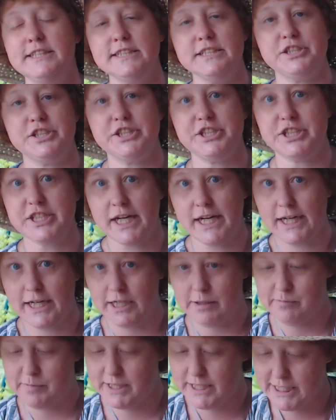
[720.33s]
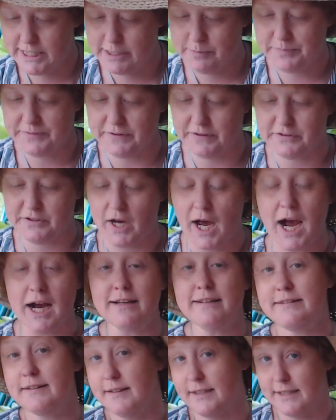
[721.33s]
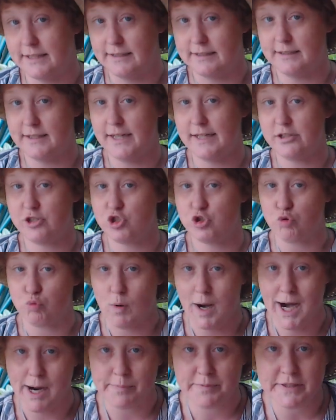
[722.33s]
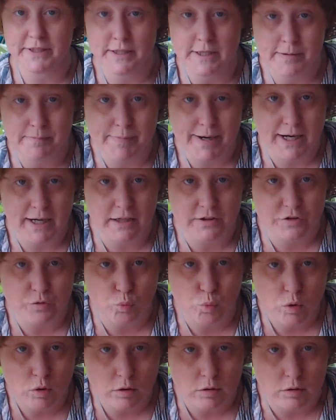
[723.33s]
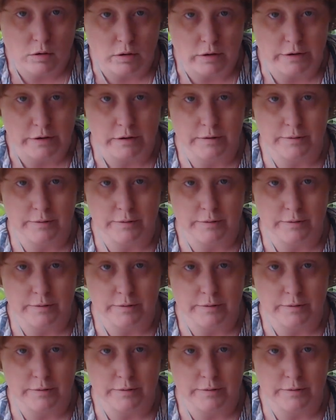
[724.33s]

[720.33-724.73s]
shame keeps us isolated and trapped in a man's world.